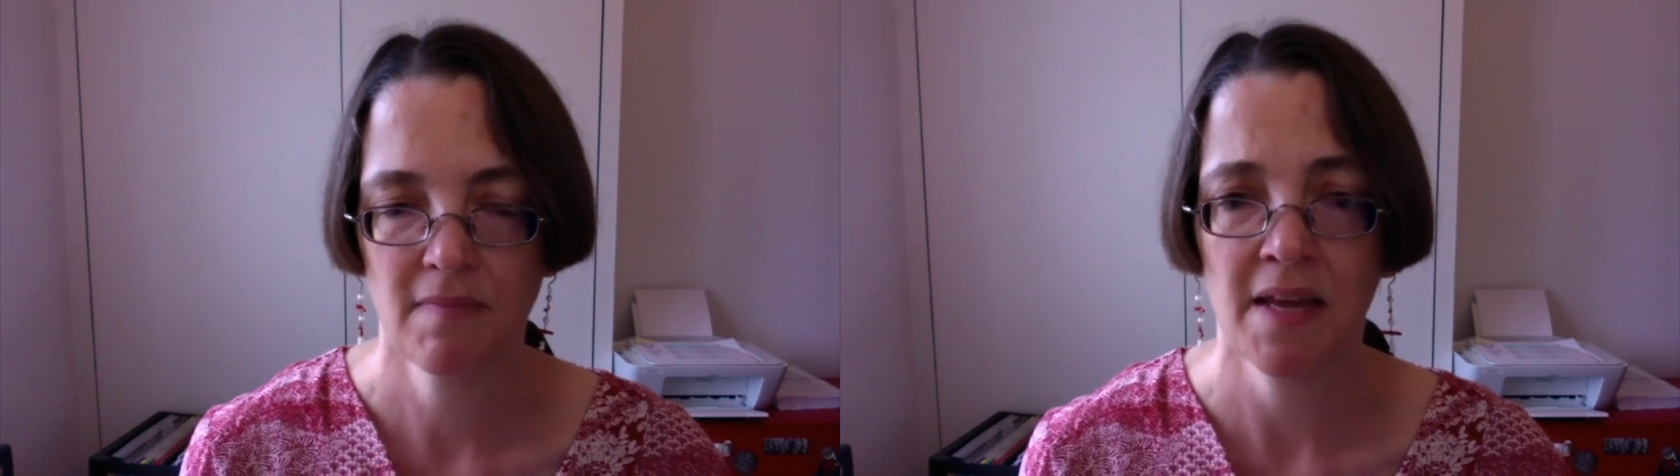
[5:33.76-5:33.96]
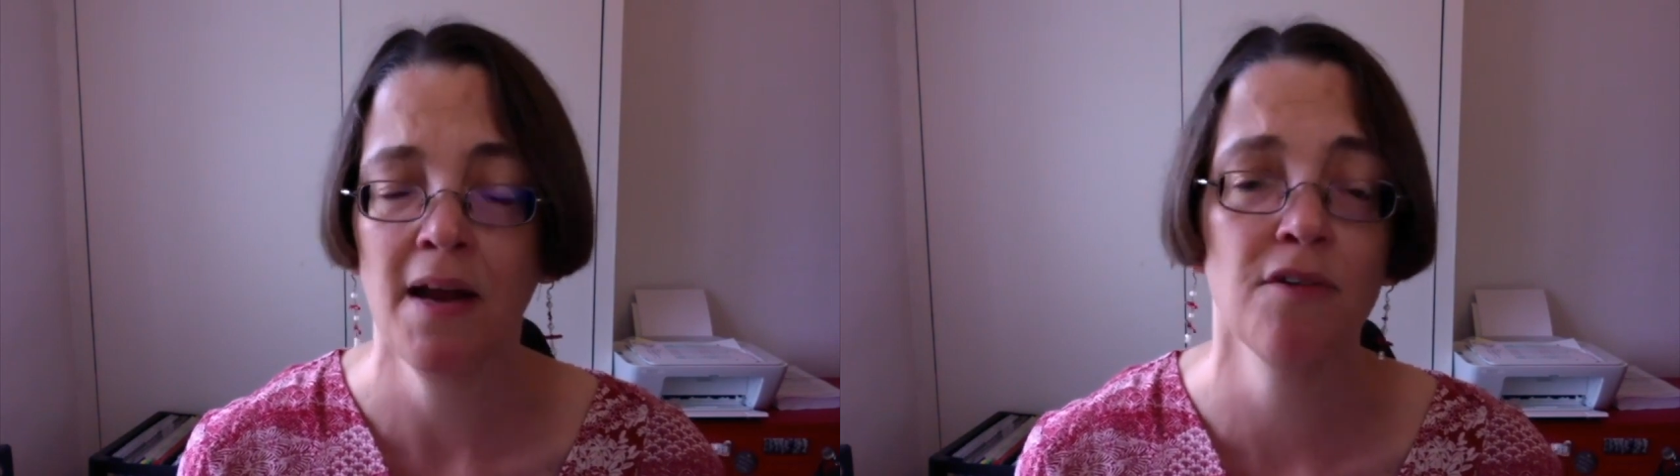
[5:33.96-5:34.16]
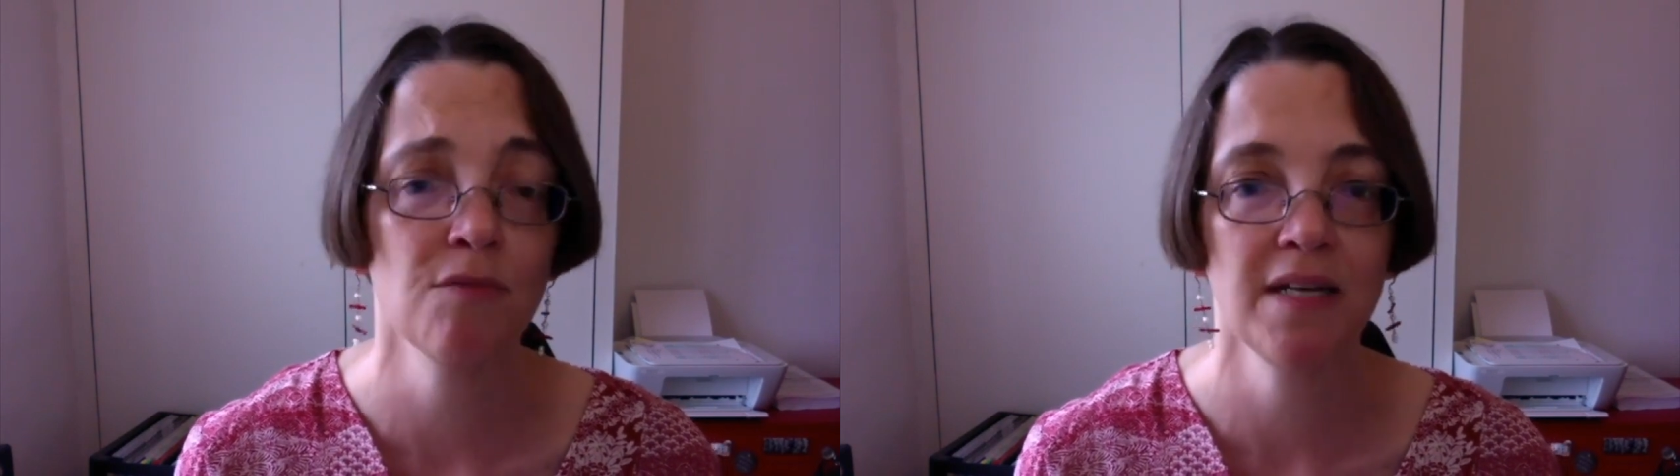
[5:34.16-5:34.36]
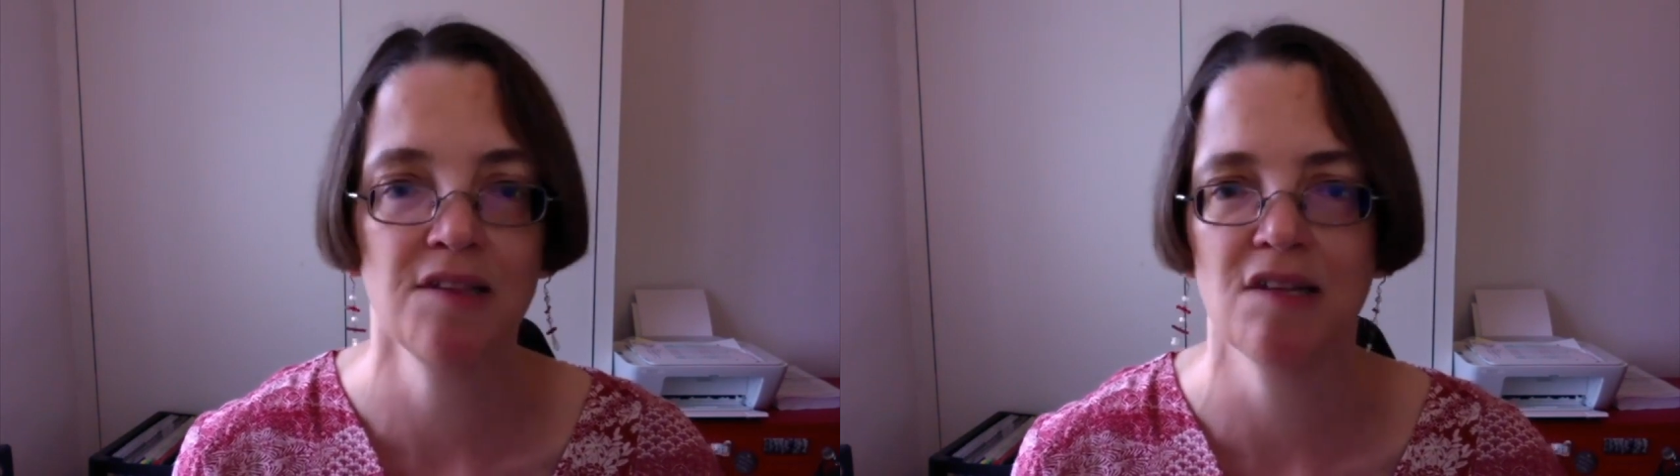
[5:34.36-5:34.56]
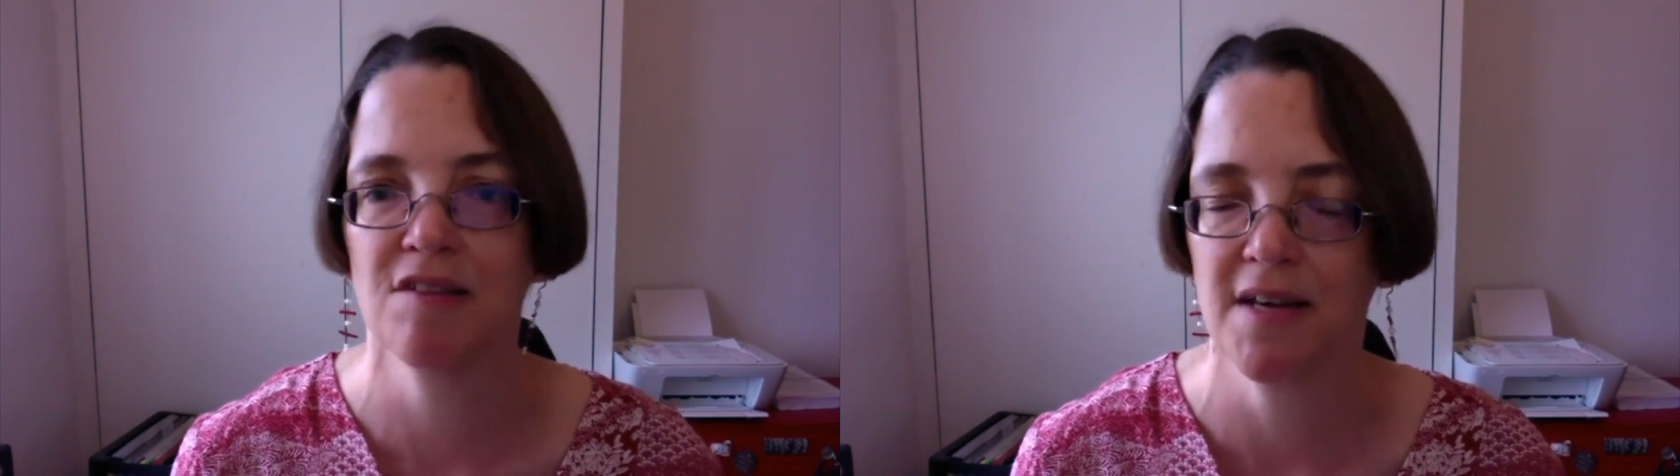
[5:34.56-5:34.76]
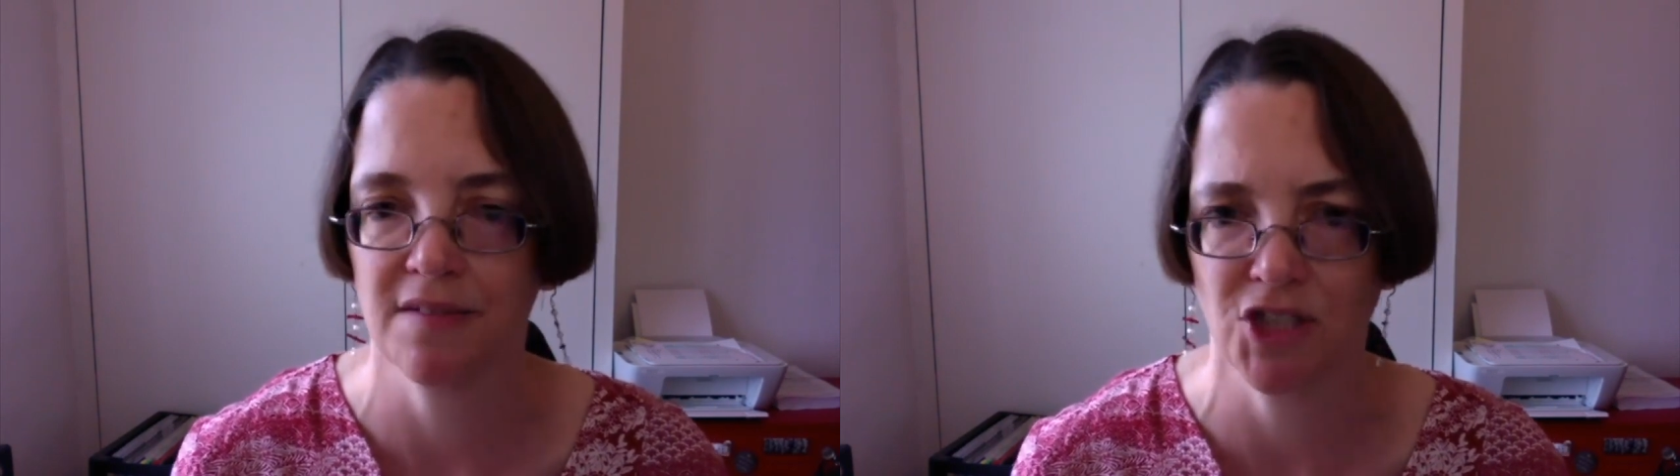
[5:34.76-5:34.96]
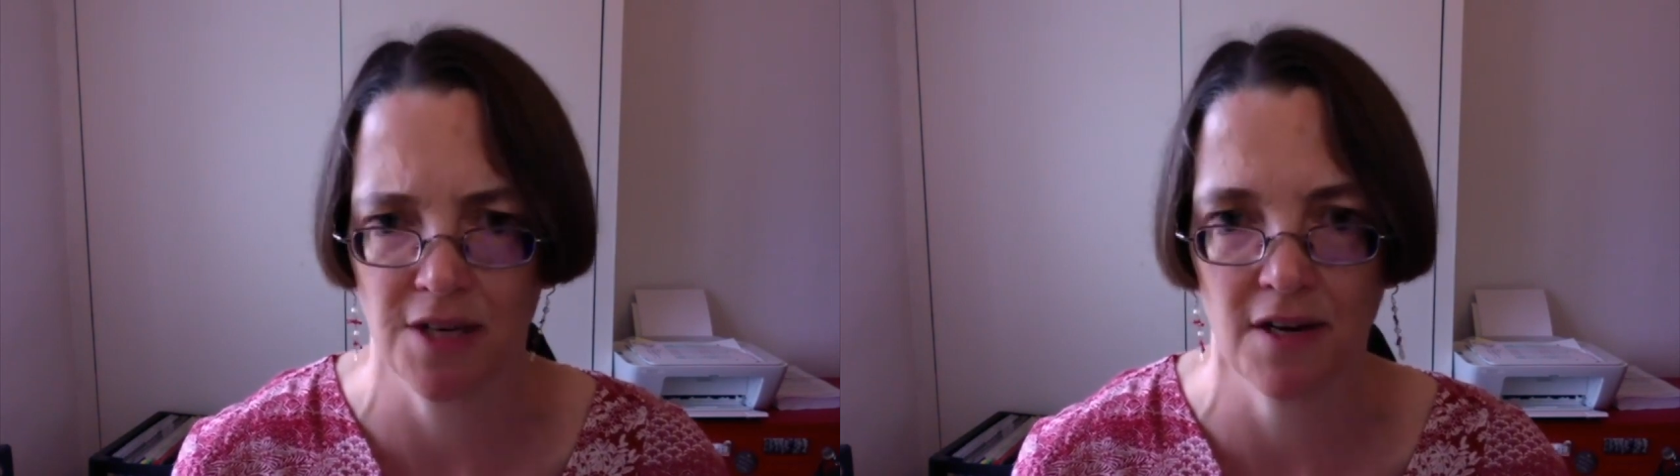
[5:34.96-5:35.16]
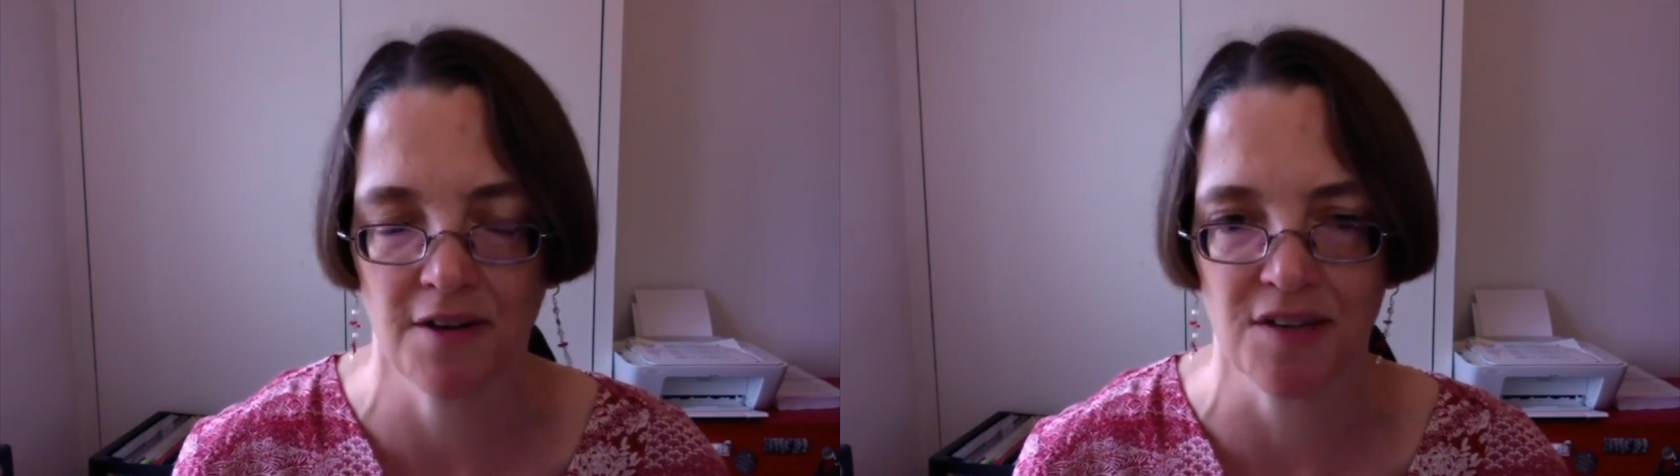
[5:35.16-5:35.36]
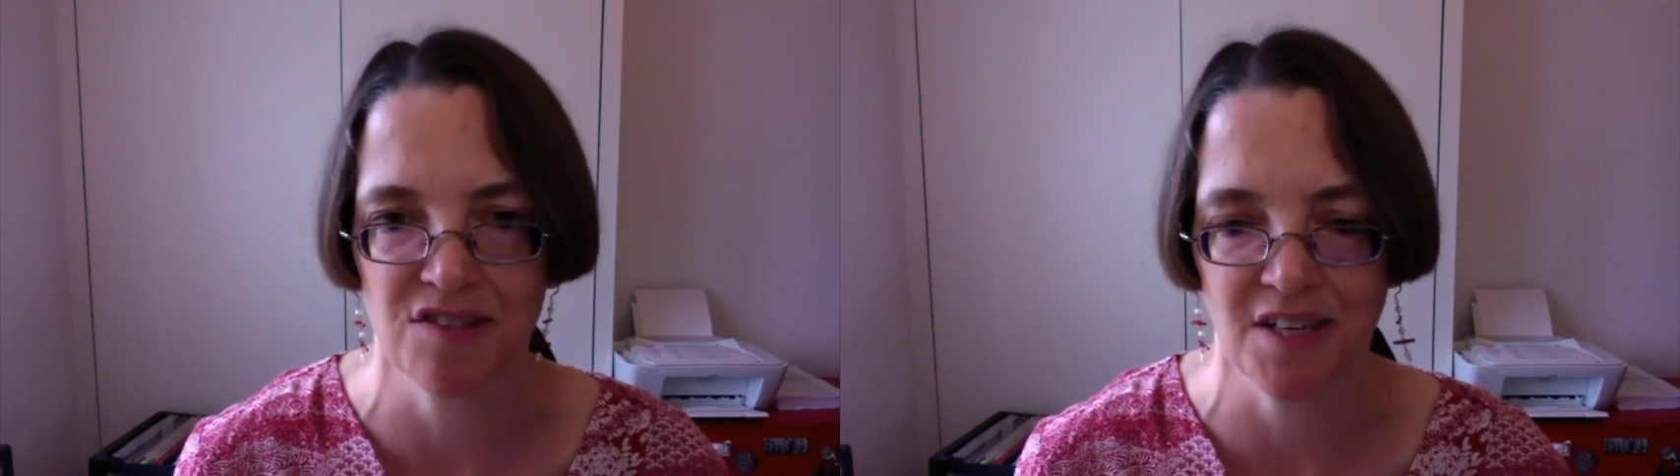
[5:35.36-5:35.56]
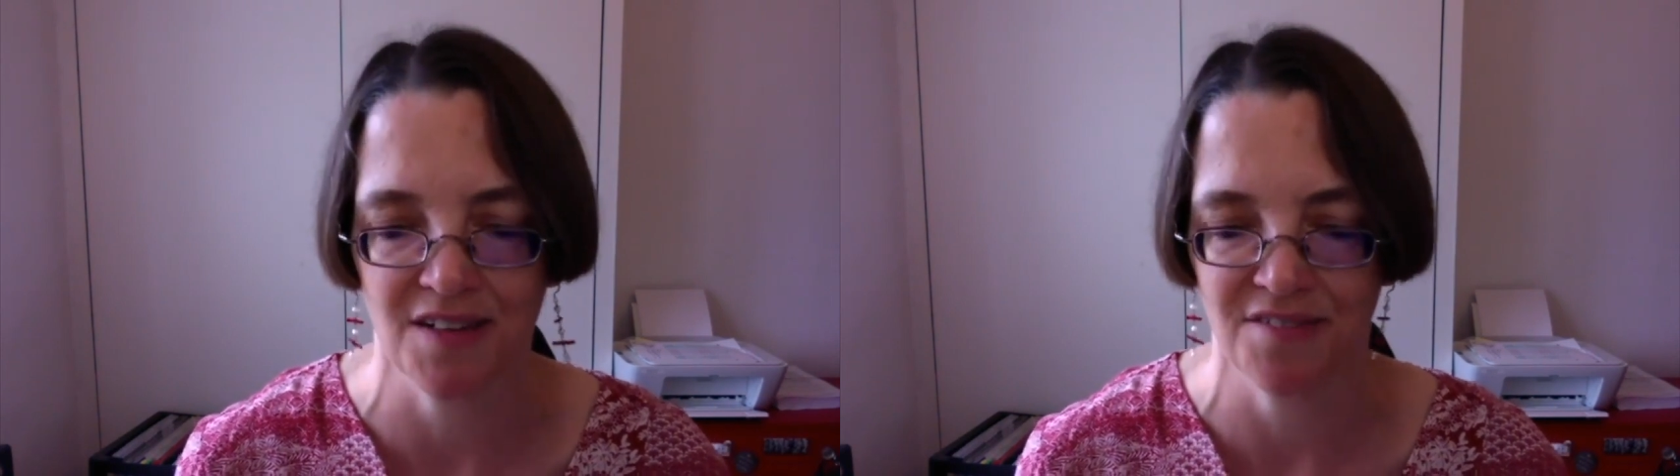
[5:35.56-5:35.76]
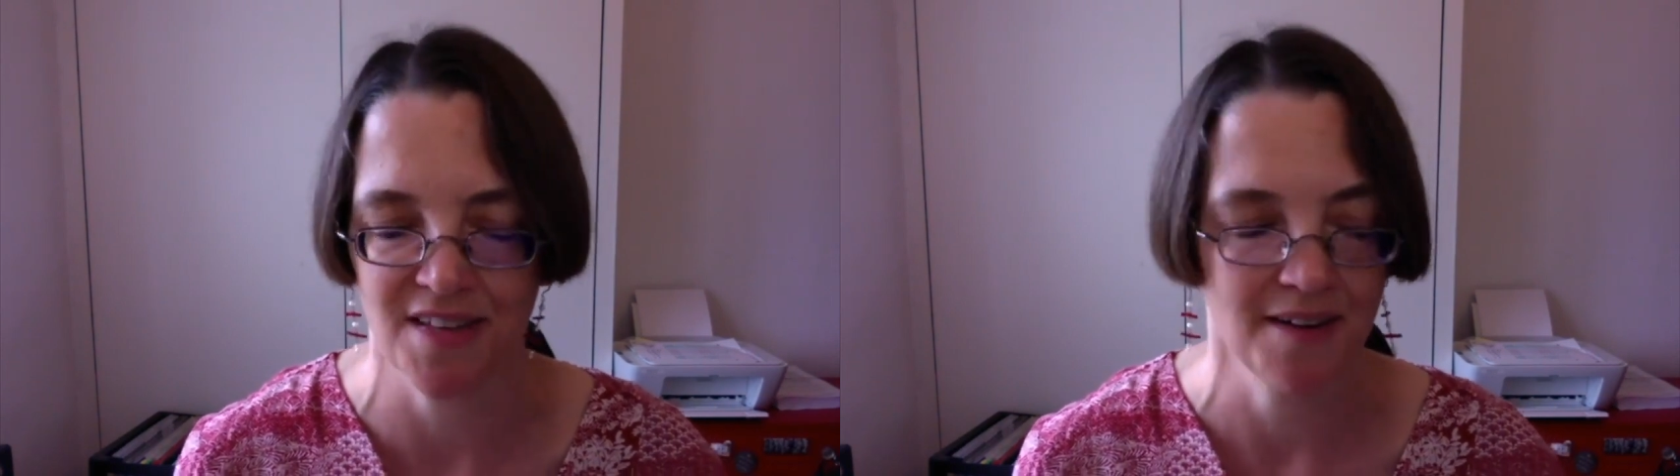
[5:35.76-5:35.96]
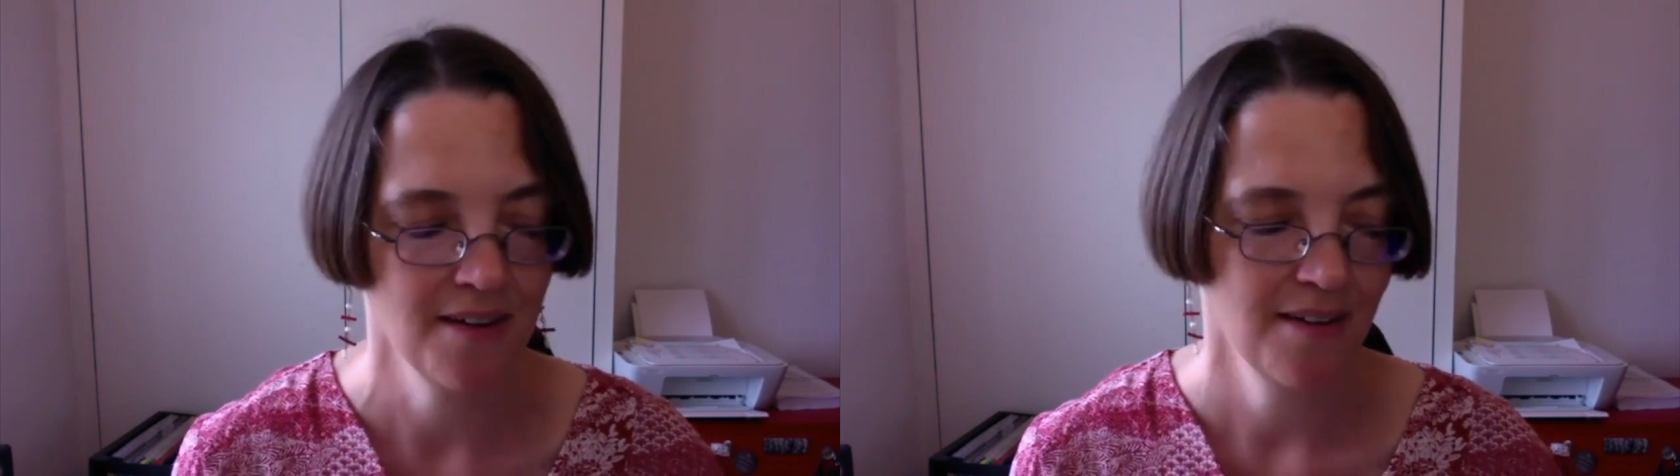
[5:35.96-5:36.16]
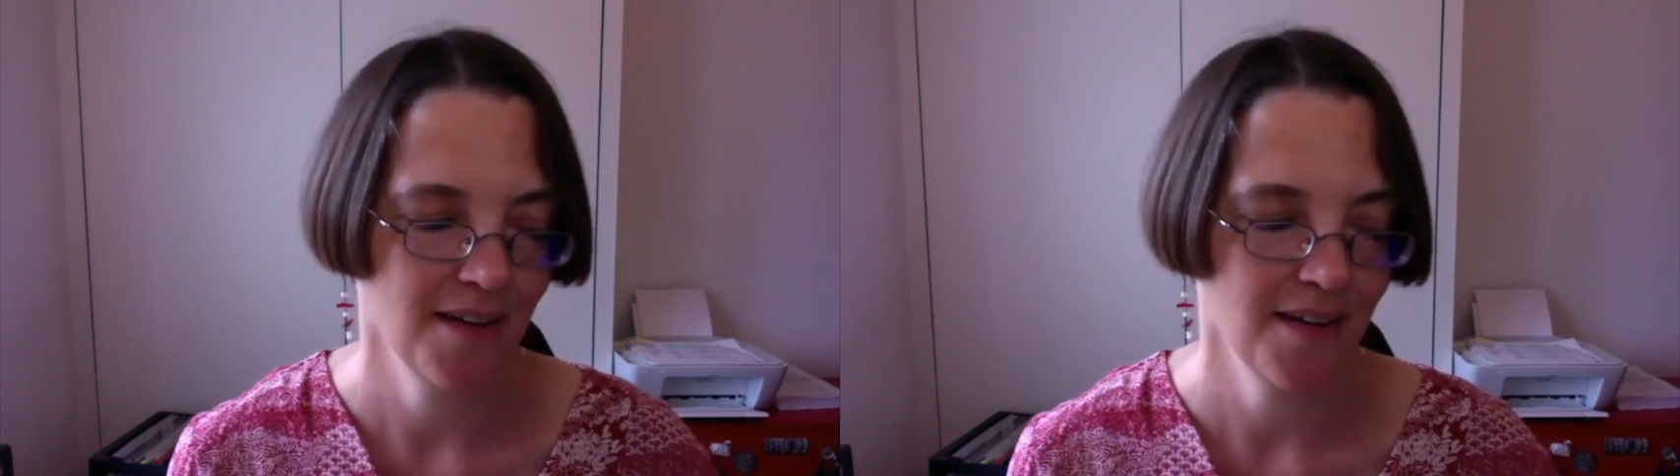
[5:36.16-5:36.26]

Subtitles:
Now, as well as this kind of generic stuff that